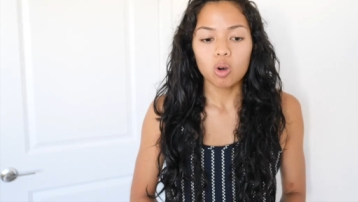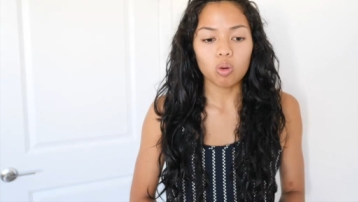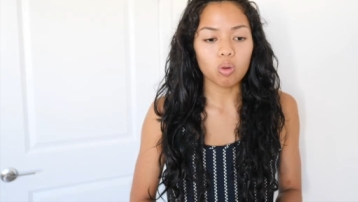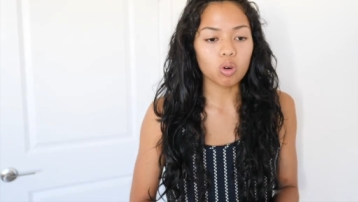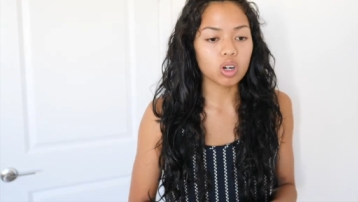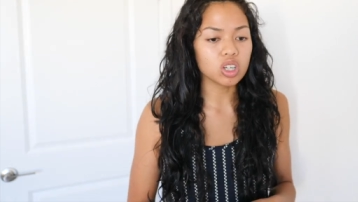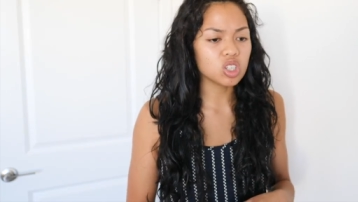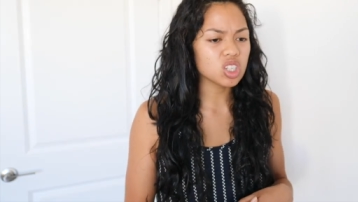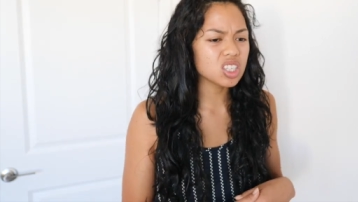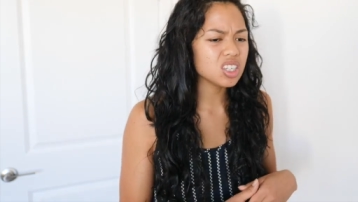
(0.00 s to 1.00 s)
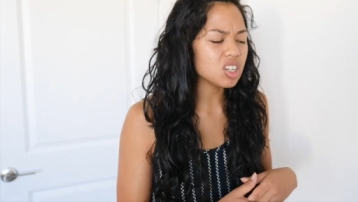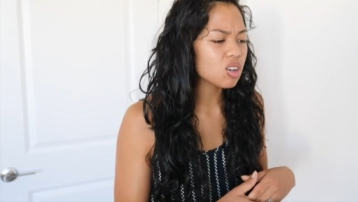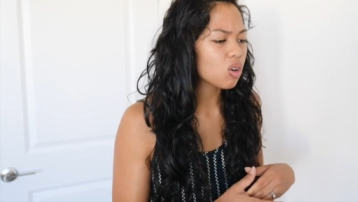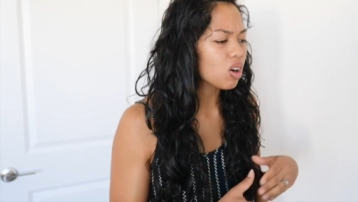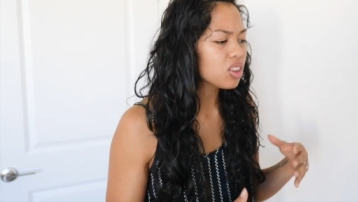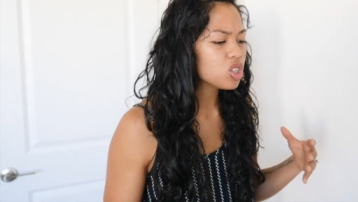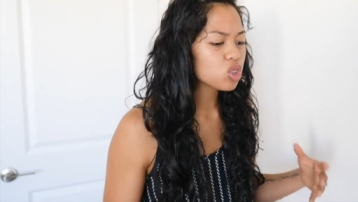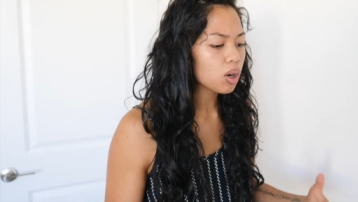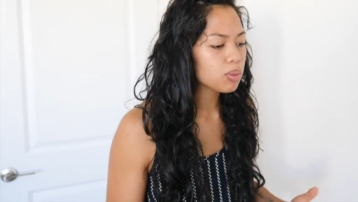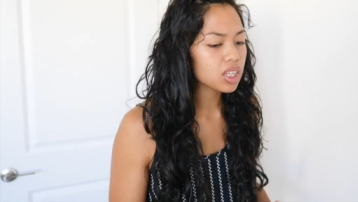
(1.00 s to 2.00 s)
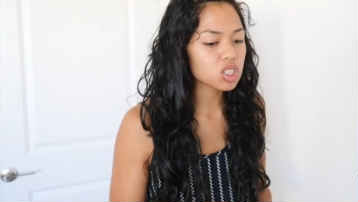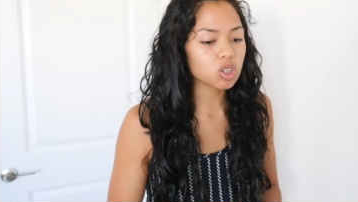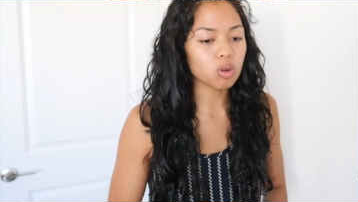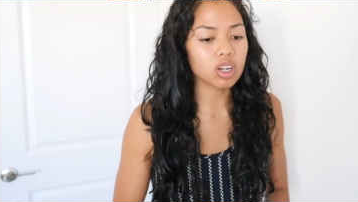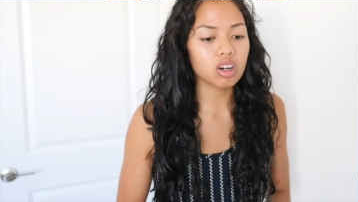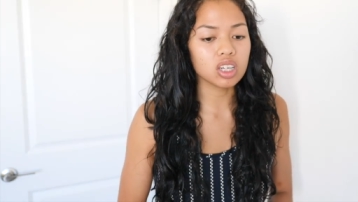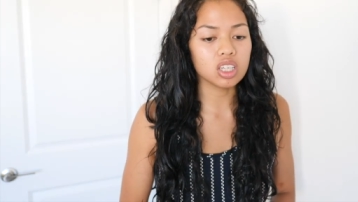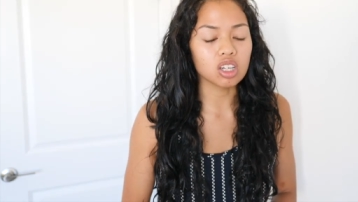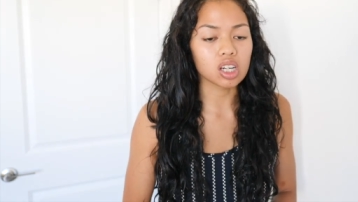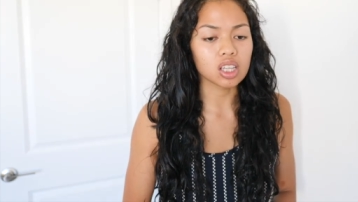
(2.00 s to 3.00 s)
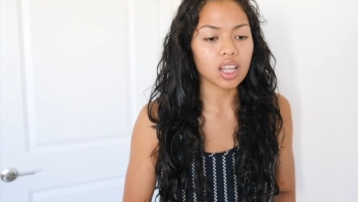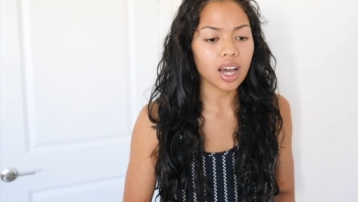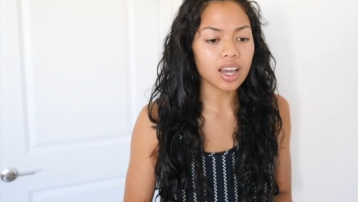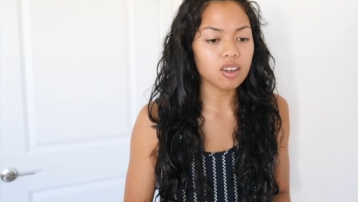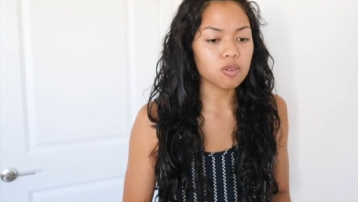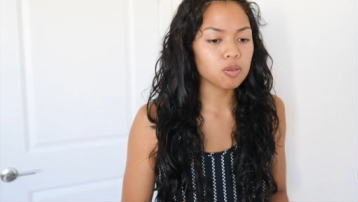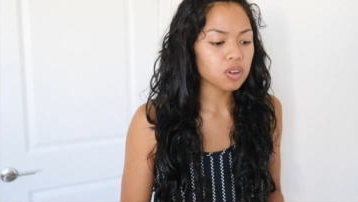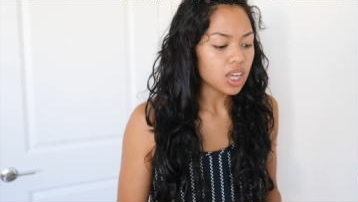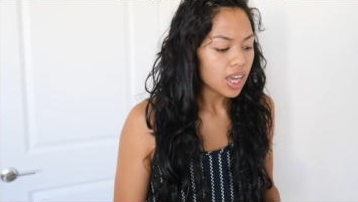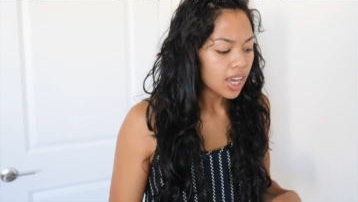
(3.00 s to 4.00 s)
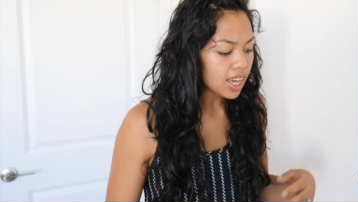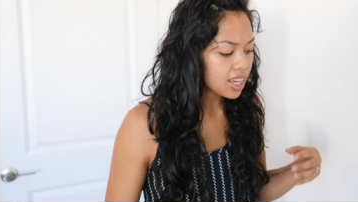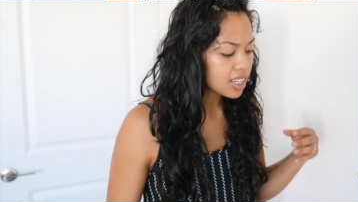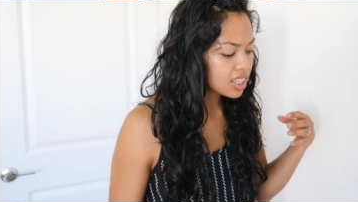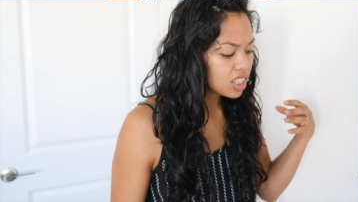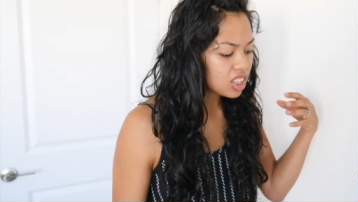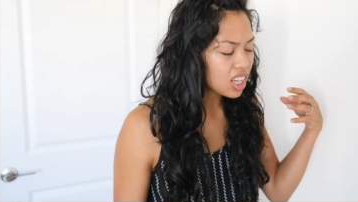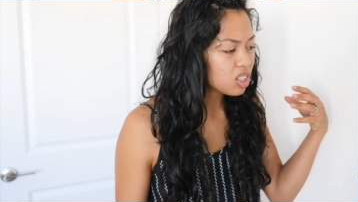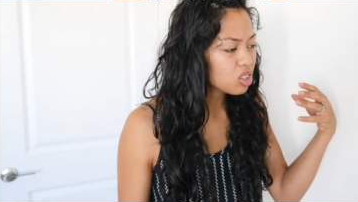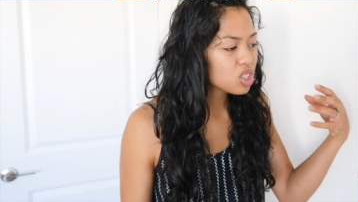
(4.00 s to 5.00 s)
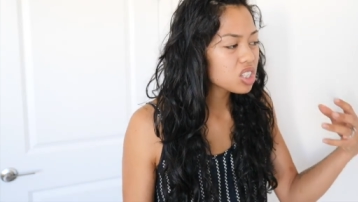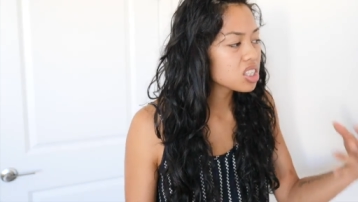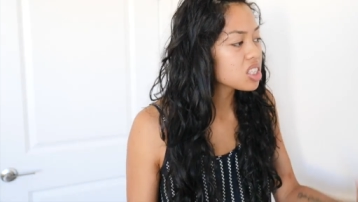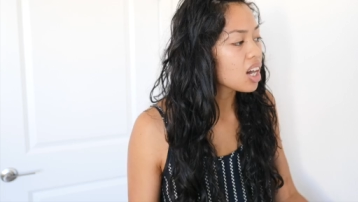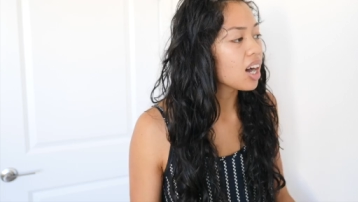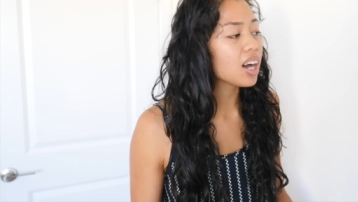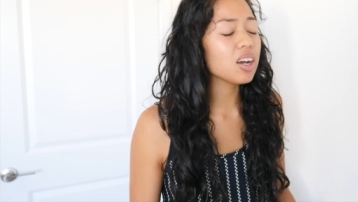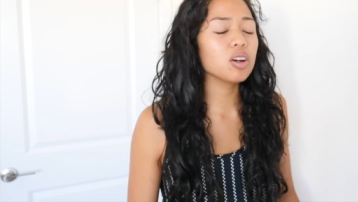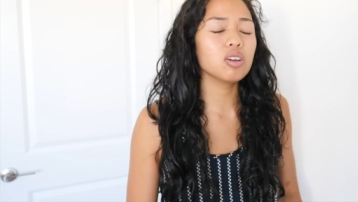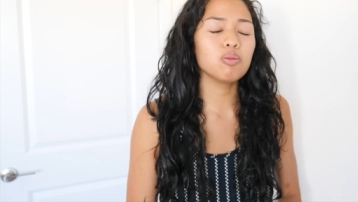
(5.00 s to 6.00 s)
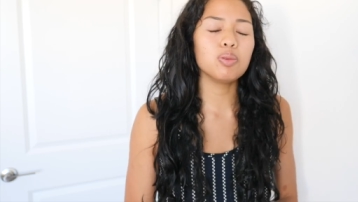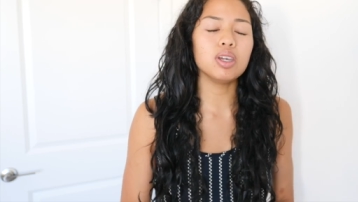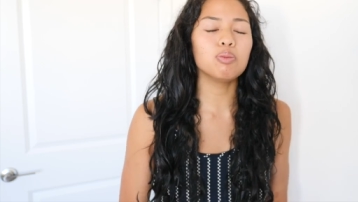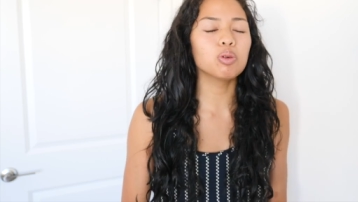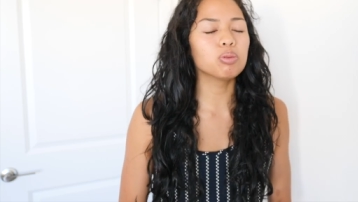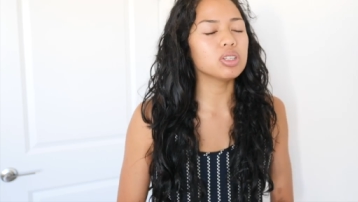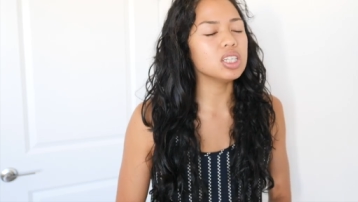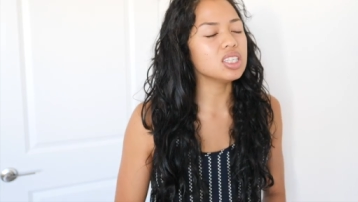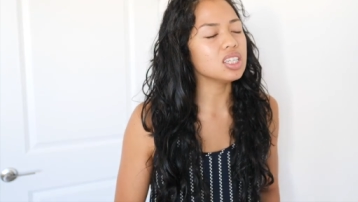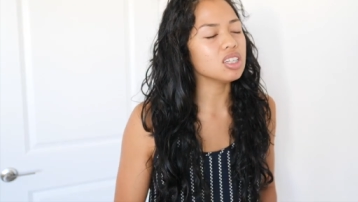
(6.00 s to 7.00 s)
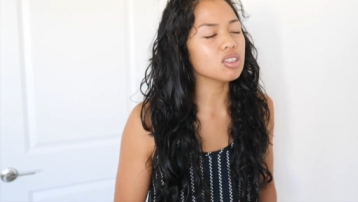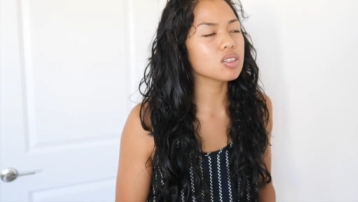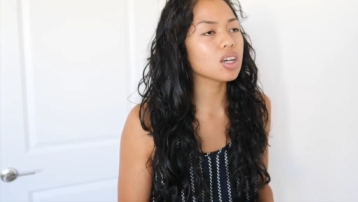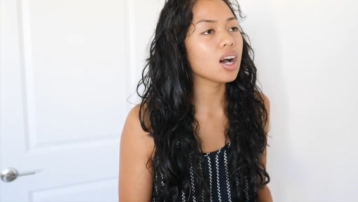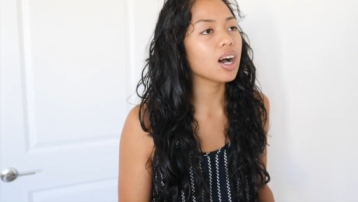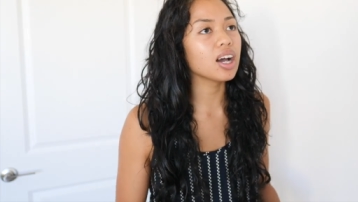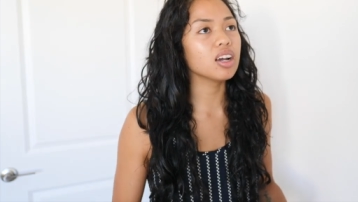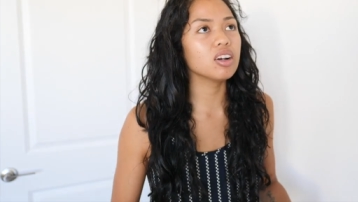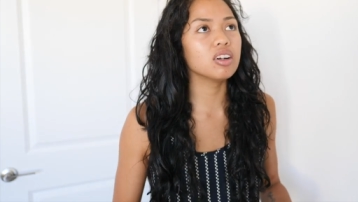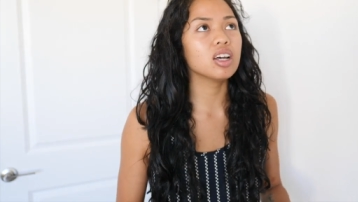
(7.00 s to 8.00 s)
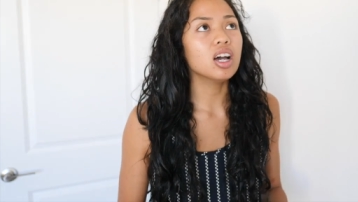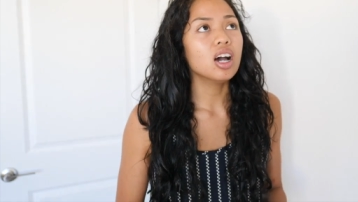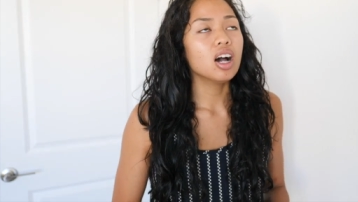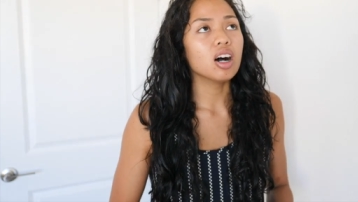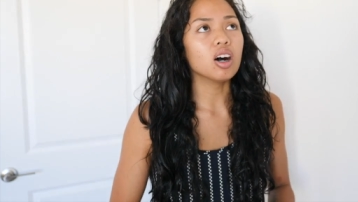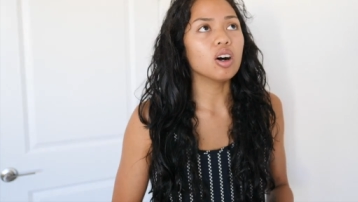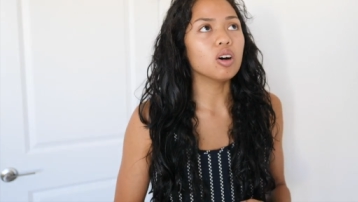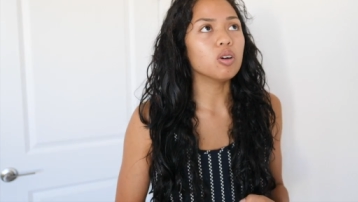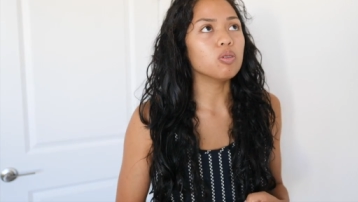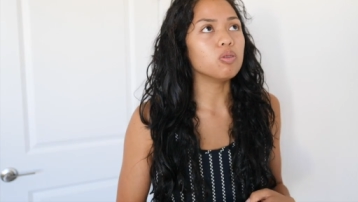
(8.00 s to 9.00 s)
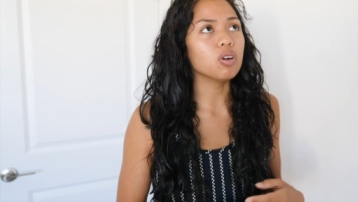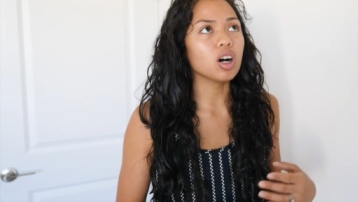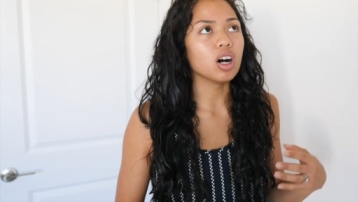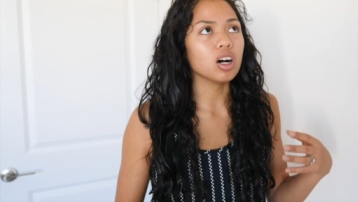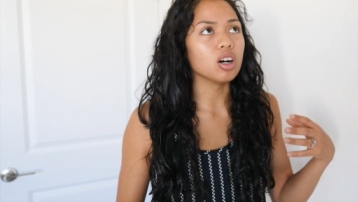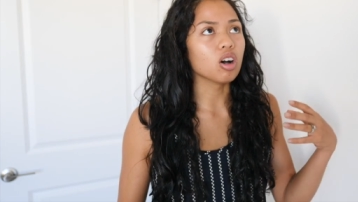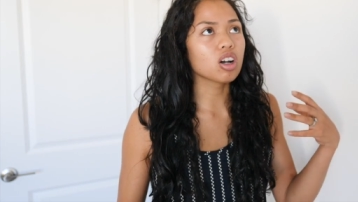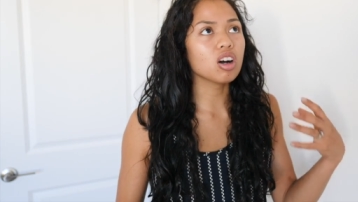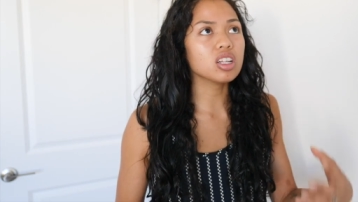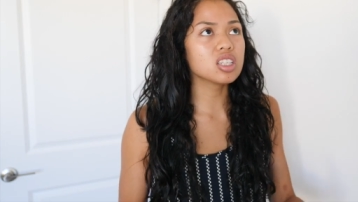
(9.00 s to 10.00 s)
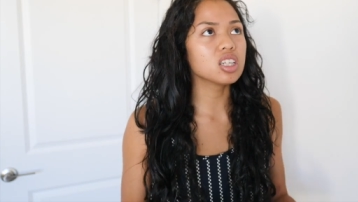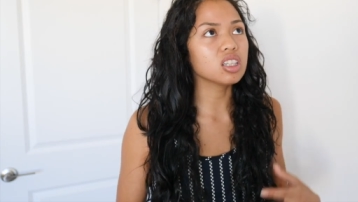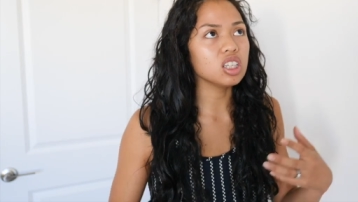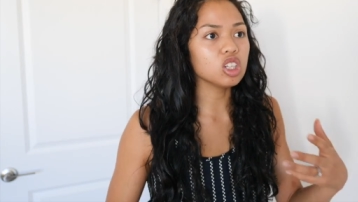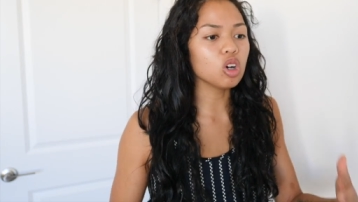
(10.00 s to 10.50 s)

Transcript: or just, you know, all the drama that's going on in your life. And then you're just tired of people pleasing, you're tired of uh, constantly